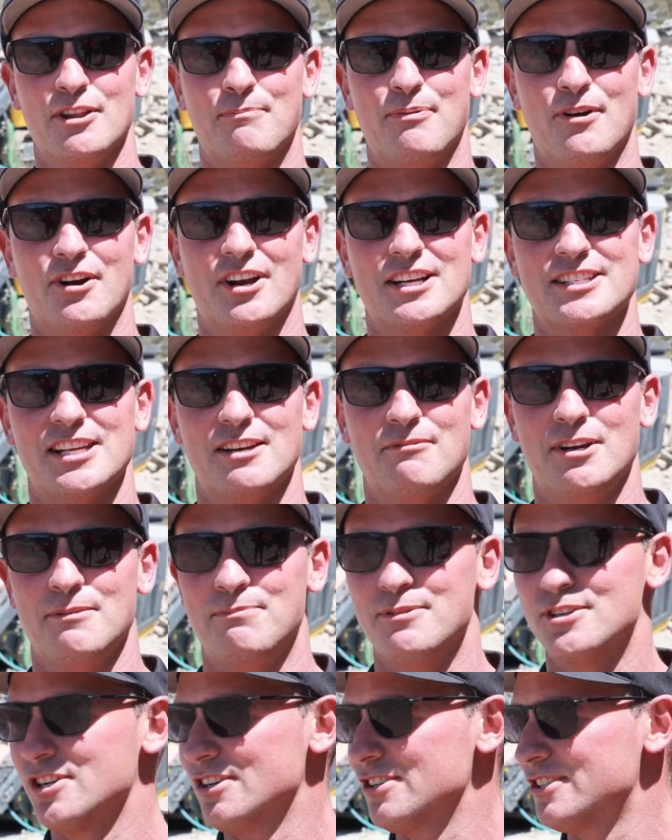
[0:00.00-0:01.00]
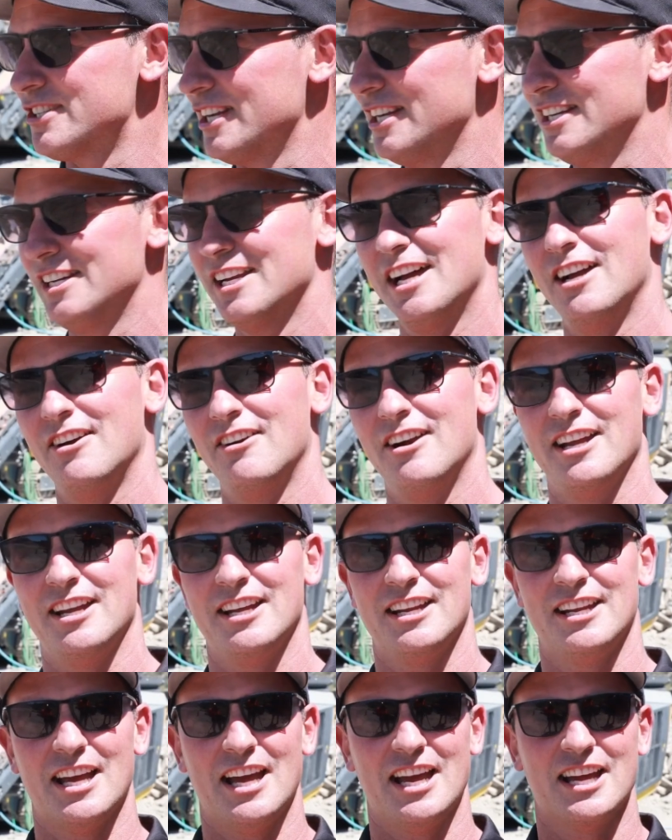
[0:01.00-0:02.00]
of the products that we're producing are
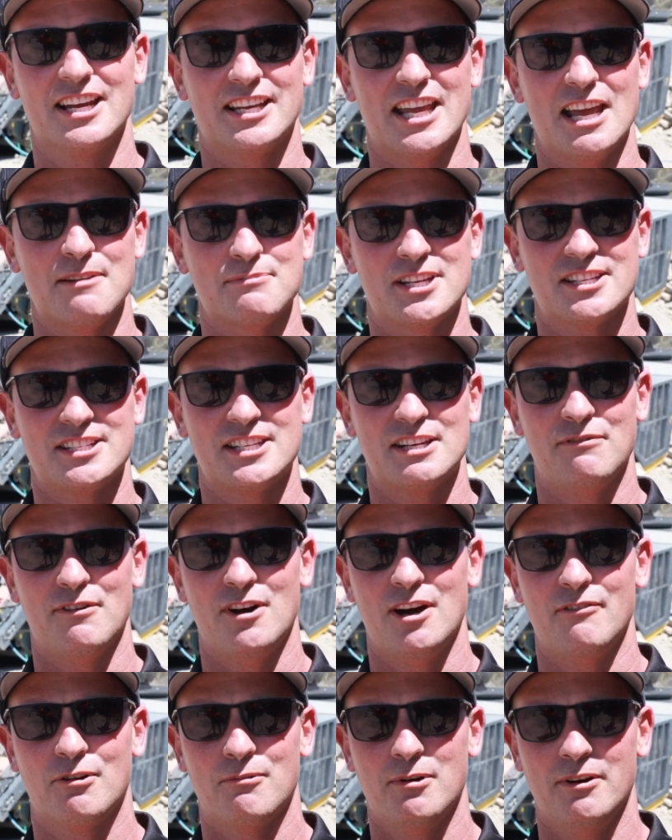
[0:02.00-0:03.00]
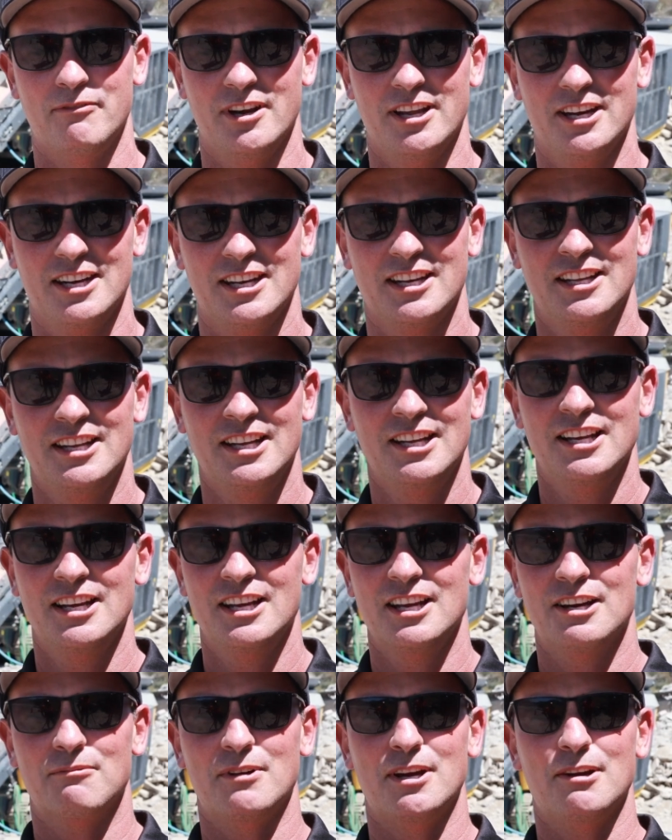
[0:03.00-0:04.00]
a GAP 65 equivalent,
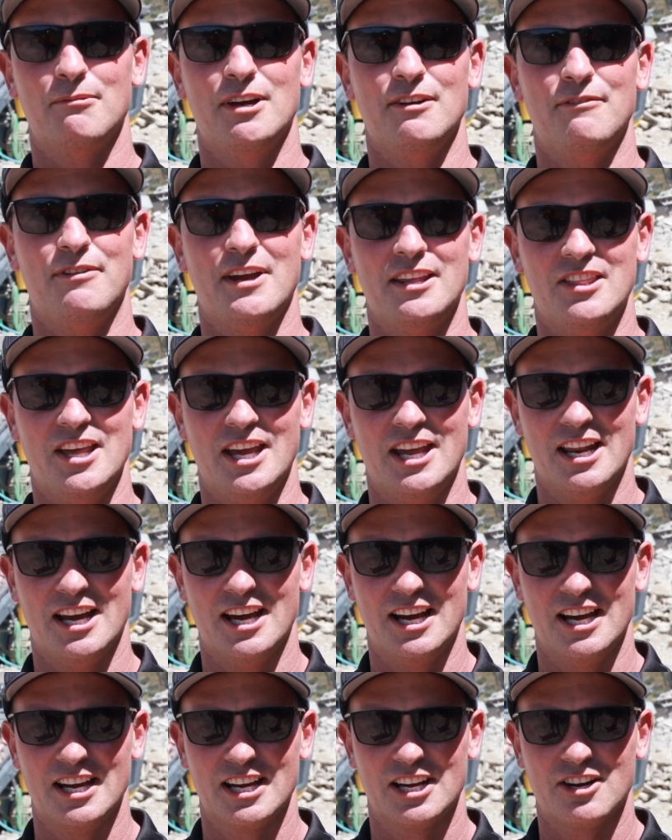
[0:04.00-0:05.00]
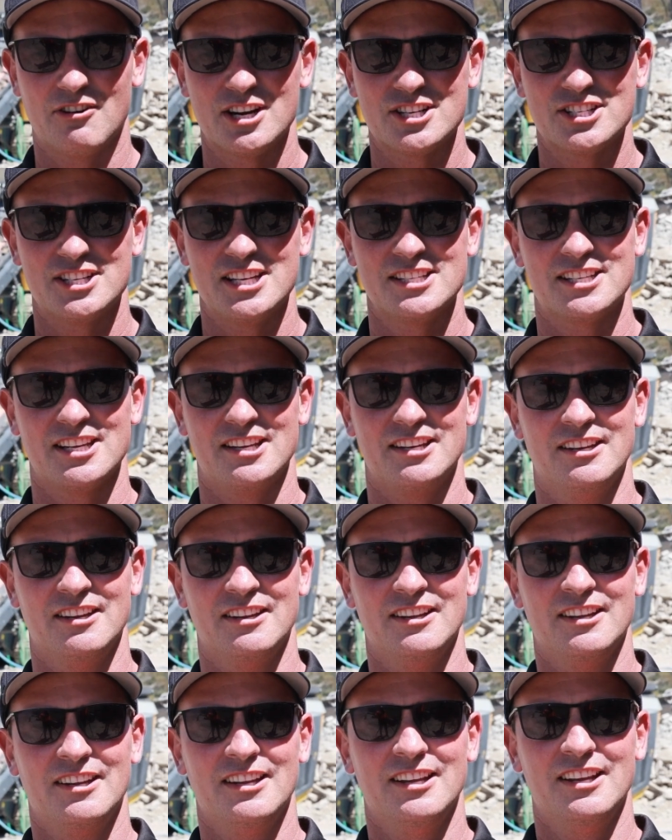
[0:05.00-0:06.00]
where we've had that crush tested
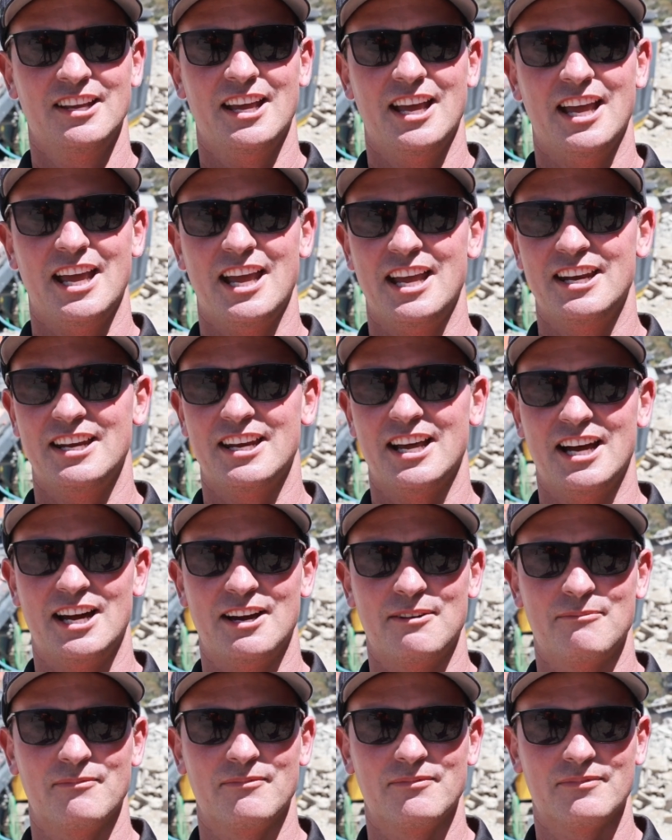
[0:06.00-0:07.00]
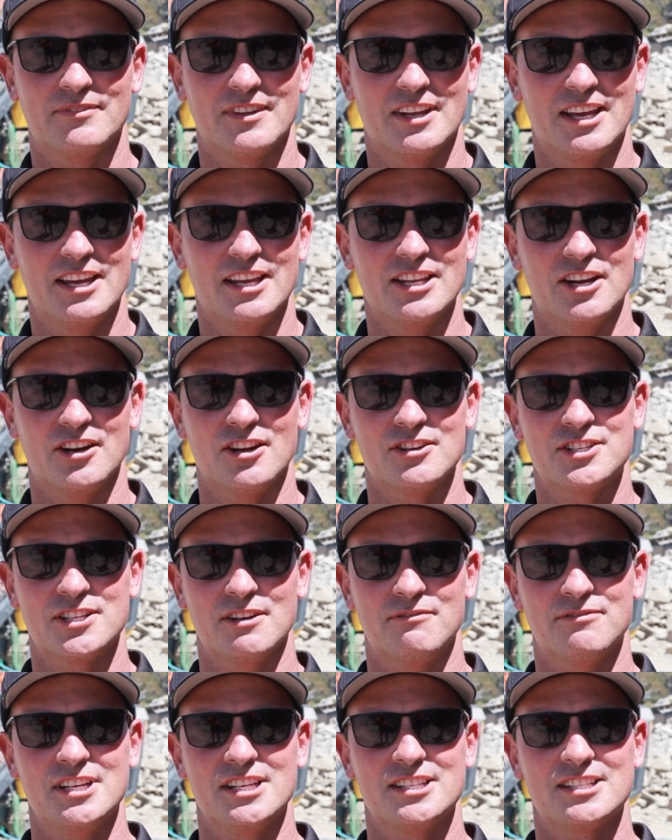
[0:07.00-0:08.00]
and
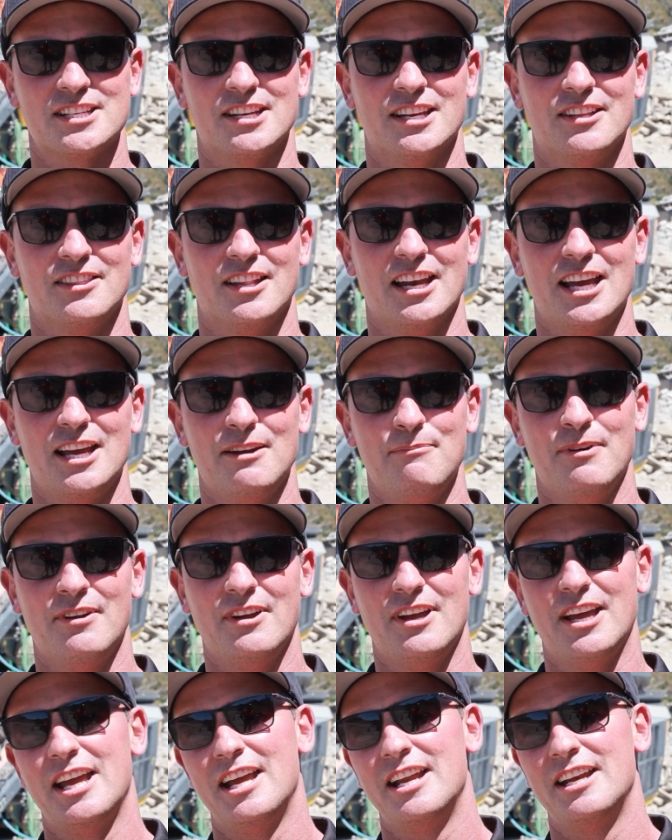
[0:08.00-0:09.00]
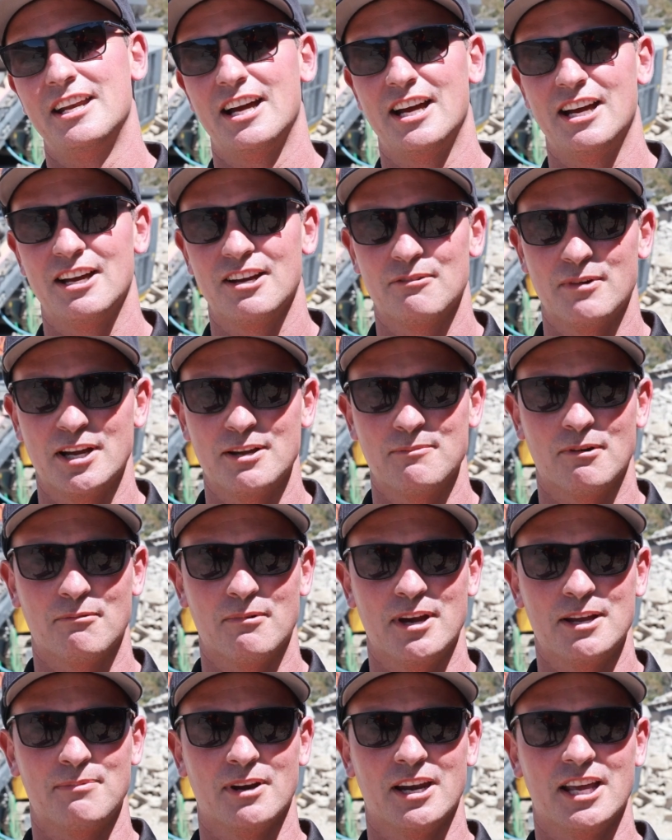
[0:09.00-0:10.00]
sieve tested in the lab, and
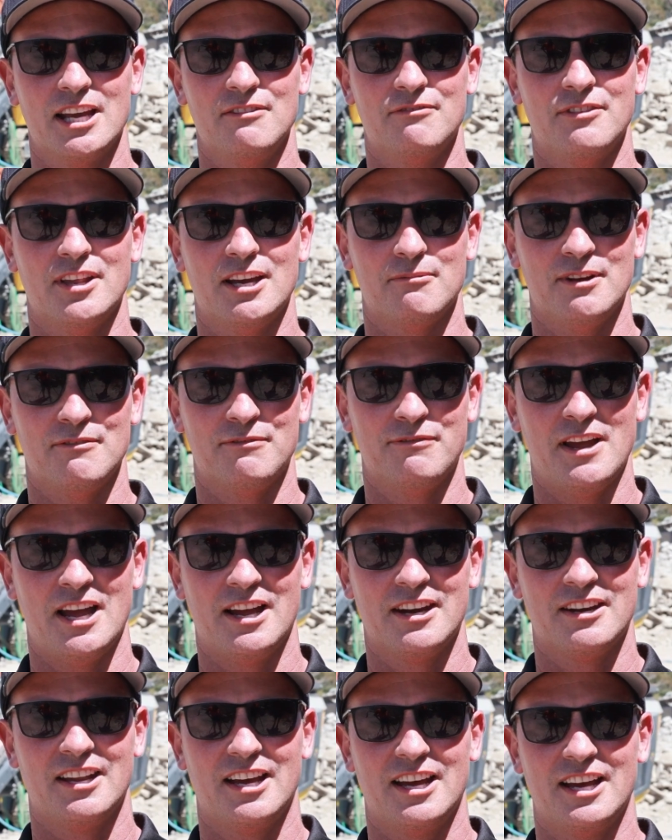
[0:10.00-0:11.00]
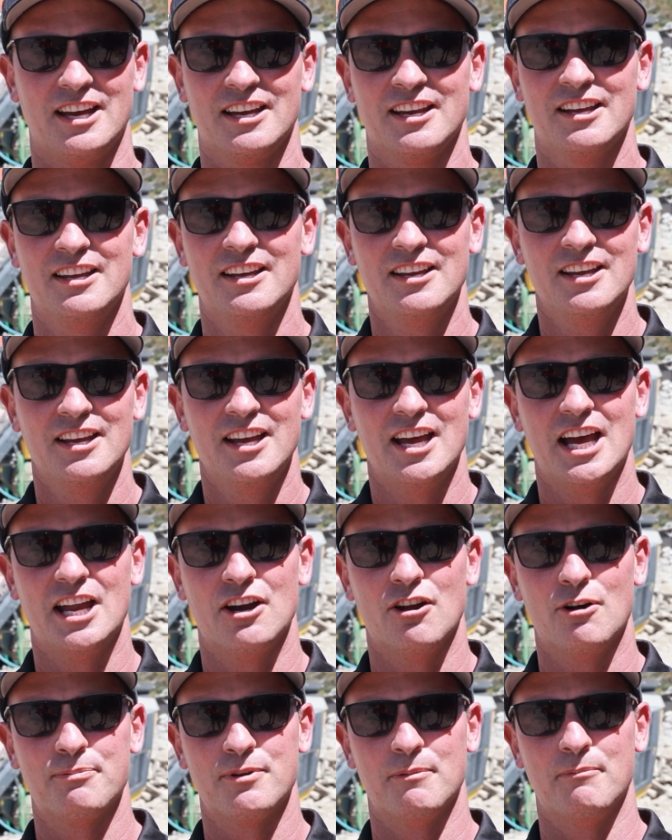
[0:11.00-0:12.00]
we believe that we've found
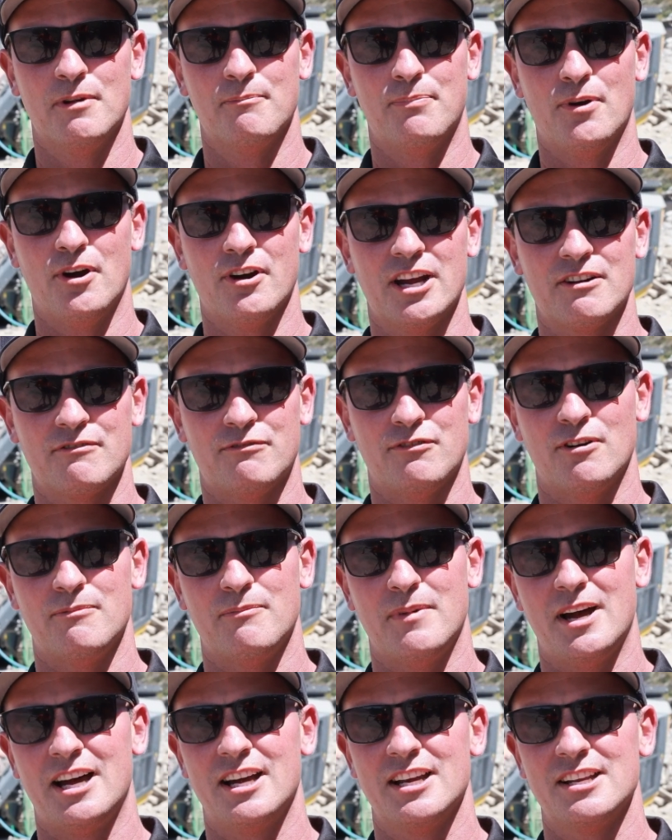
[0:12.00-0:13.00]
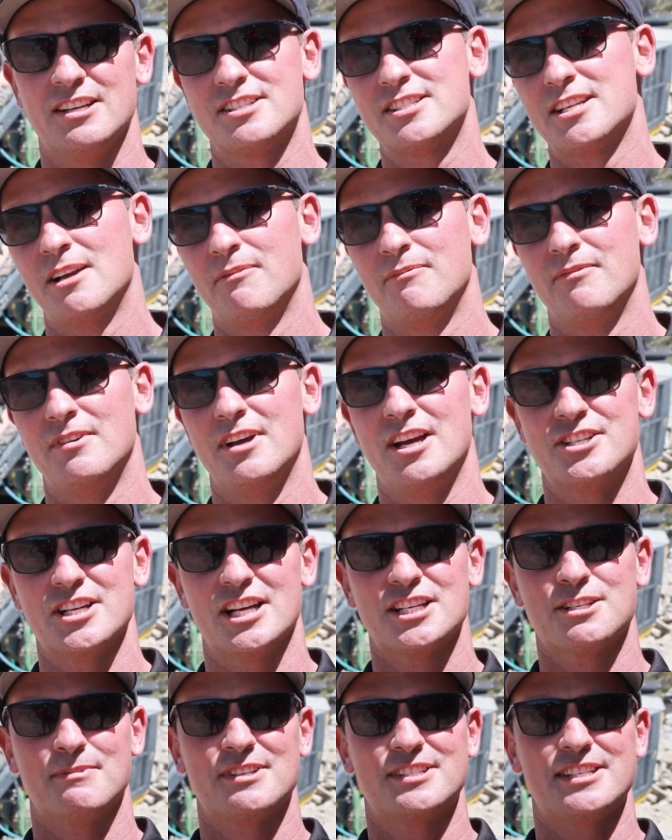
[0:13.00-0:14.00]
an optimum product from some
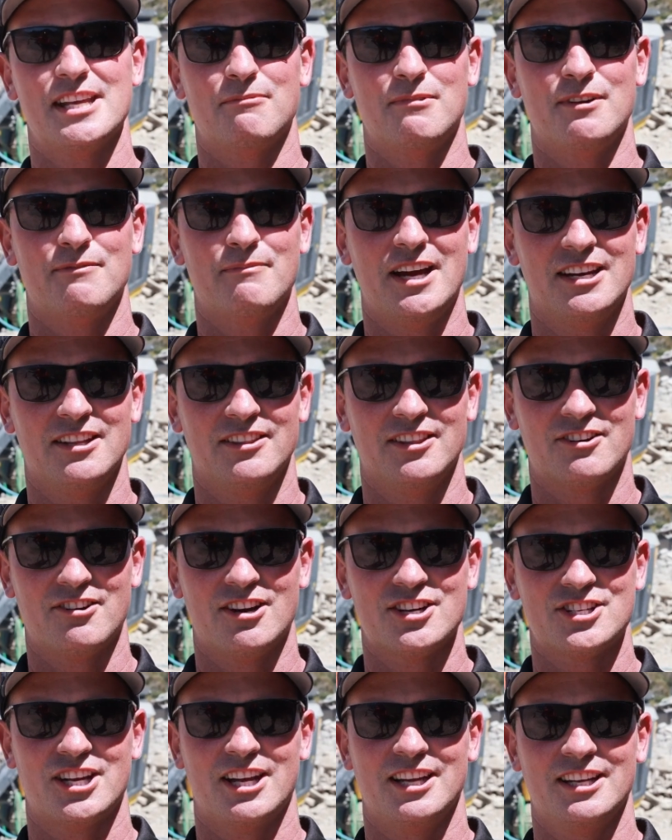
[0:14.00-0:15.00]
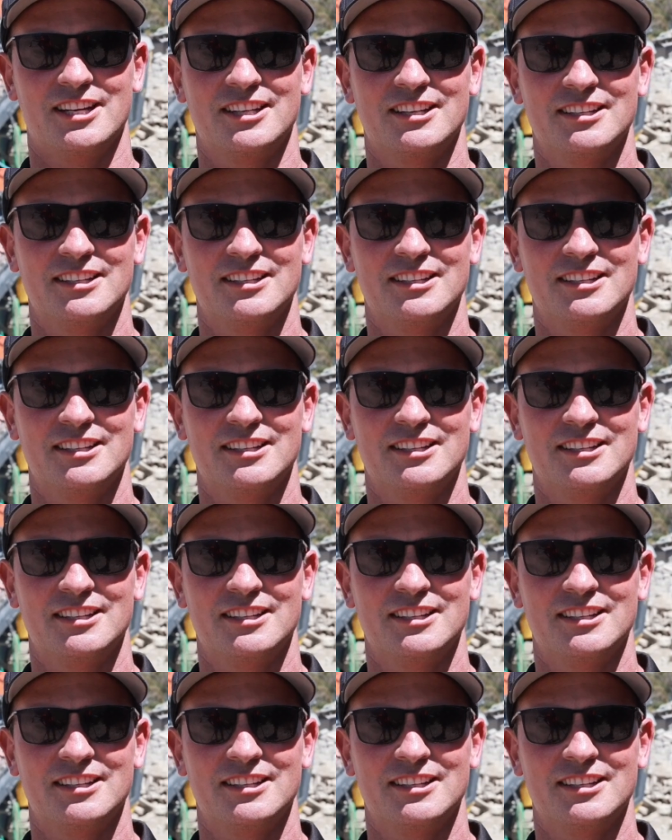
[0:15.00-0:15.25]
adjustments that we've made in the crusher.